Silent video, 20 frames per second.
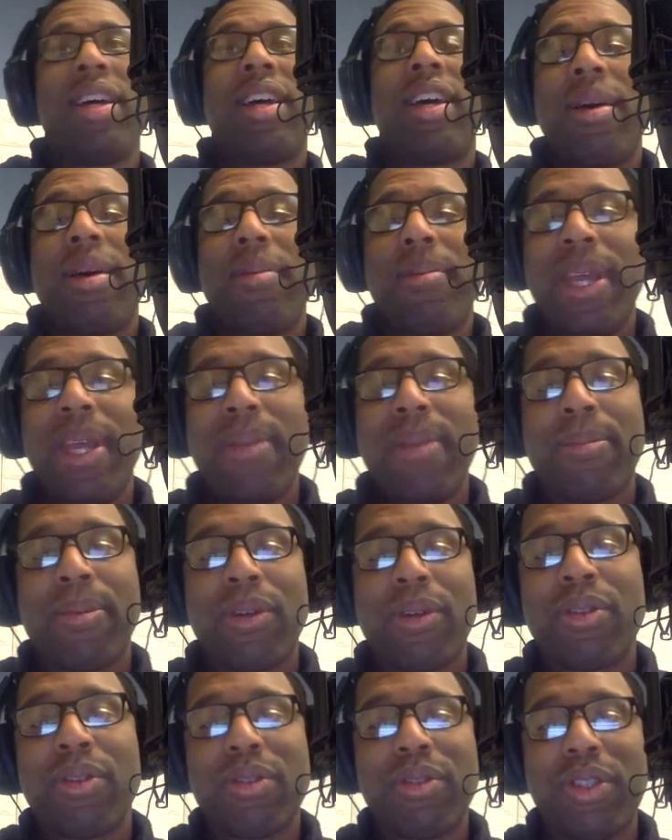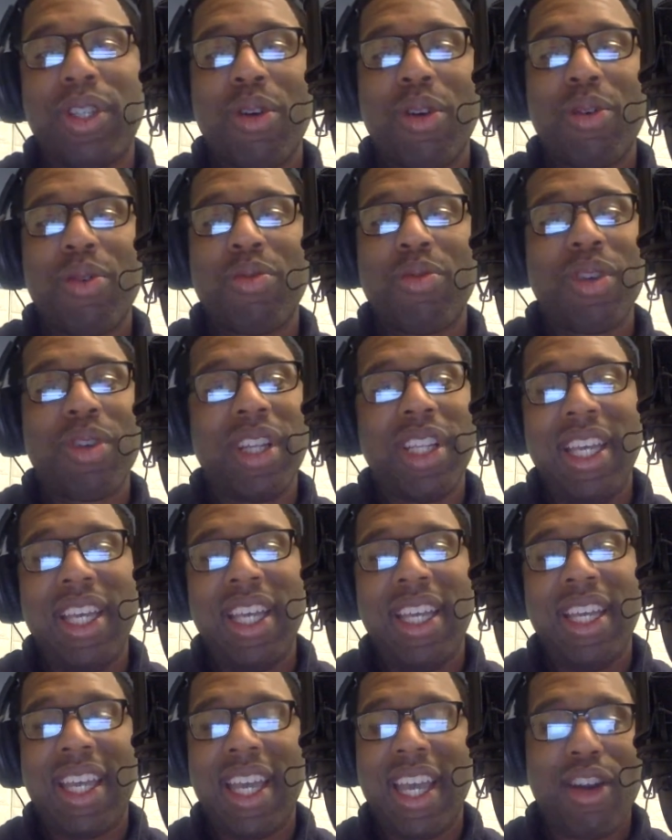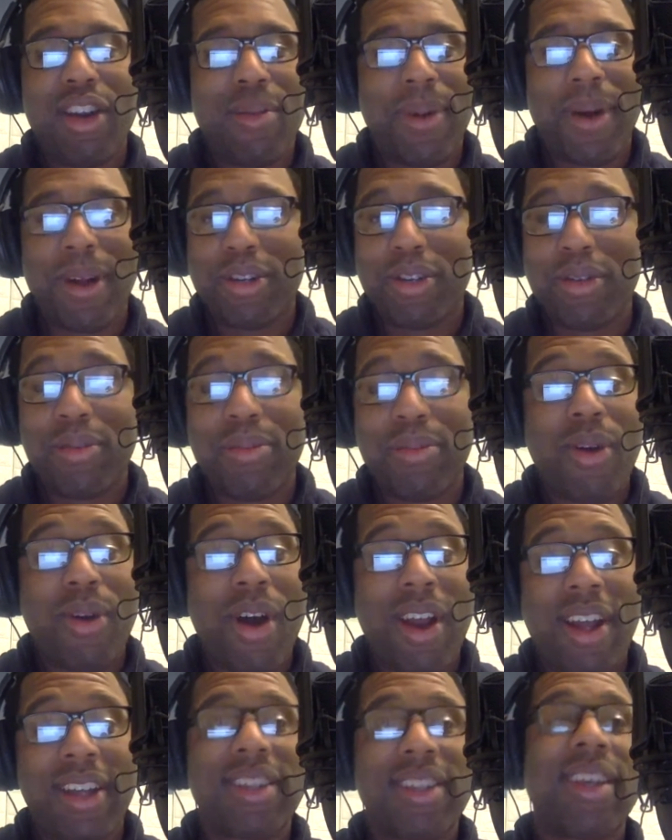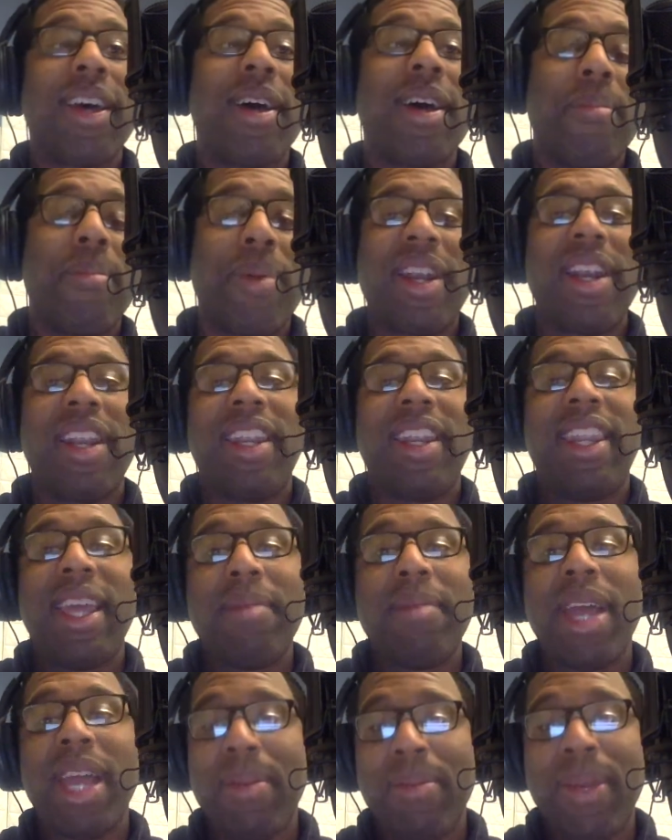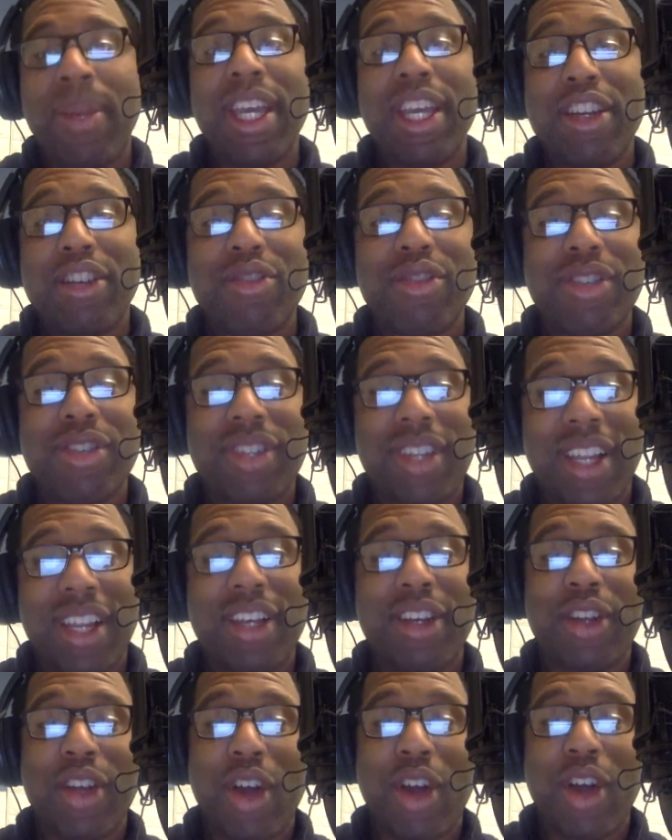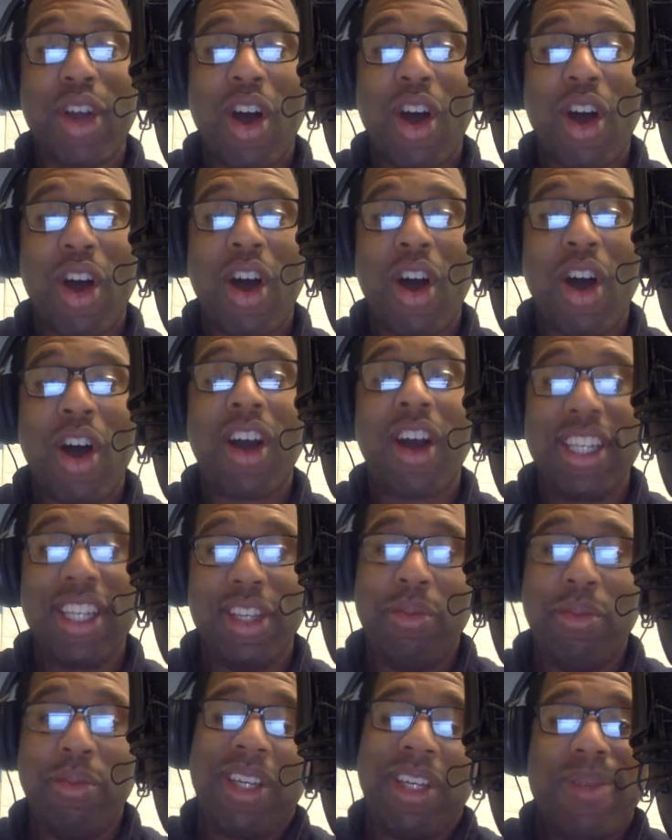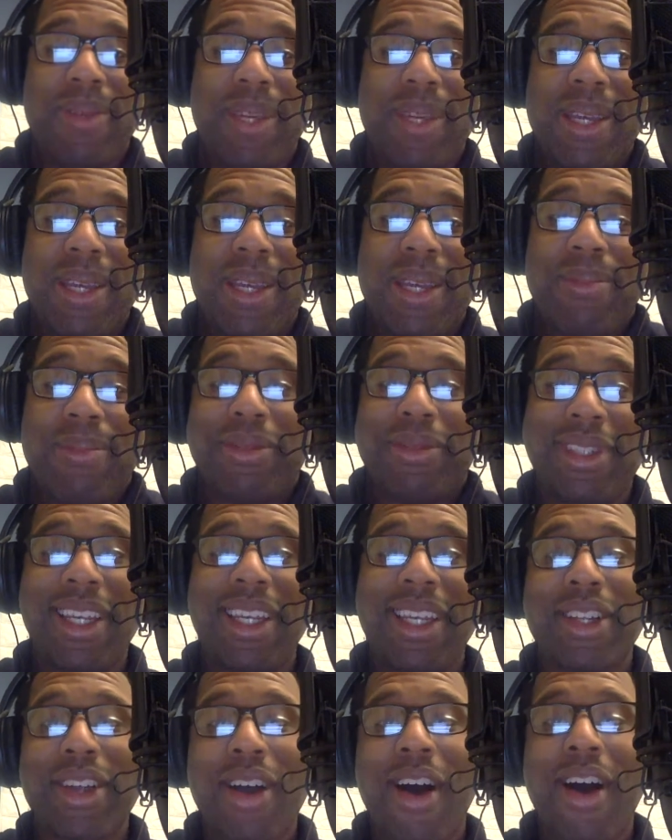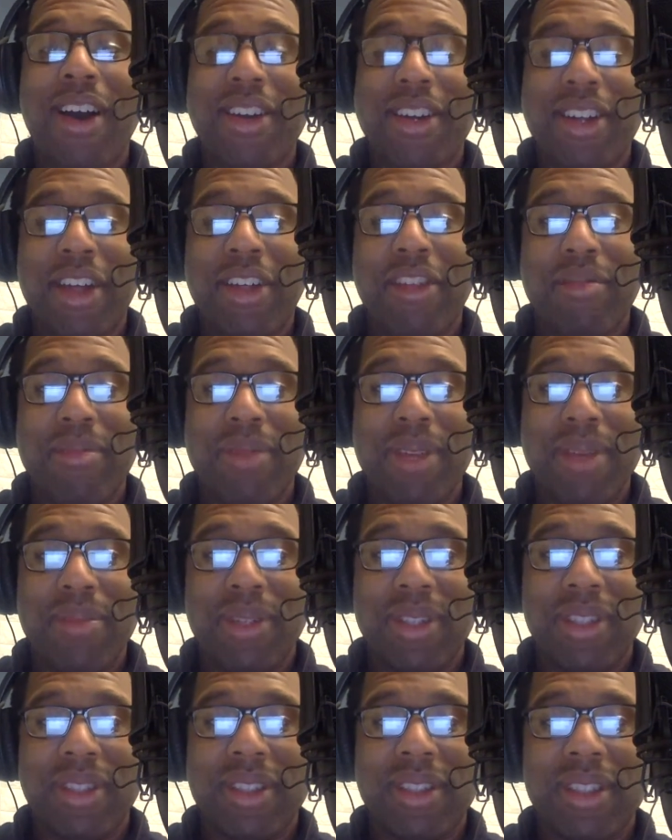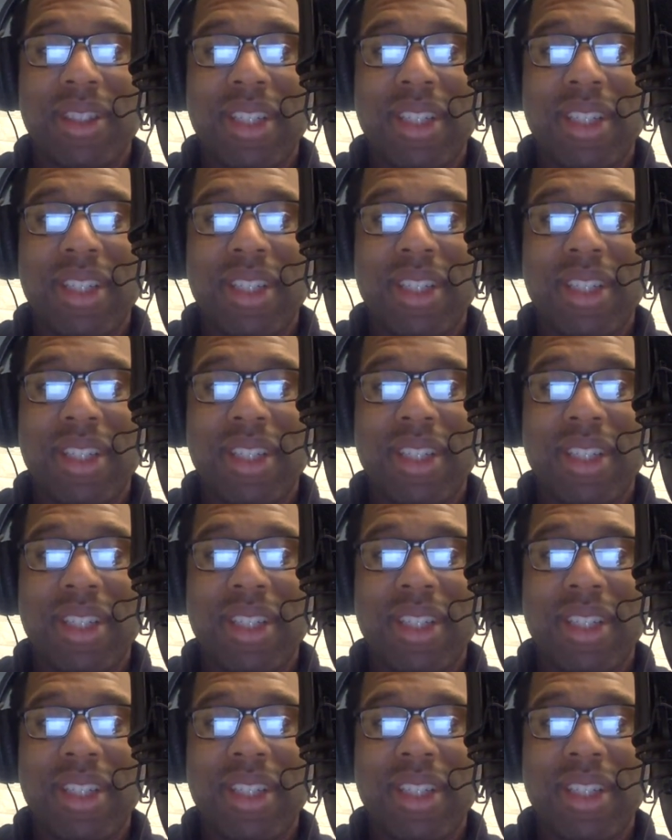People don't really care about your product, but they may be interested in talking to you because people dig talking to other people,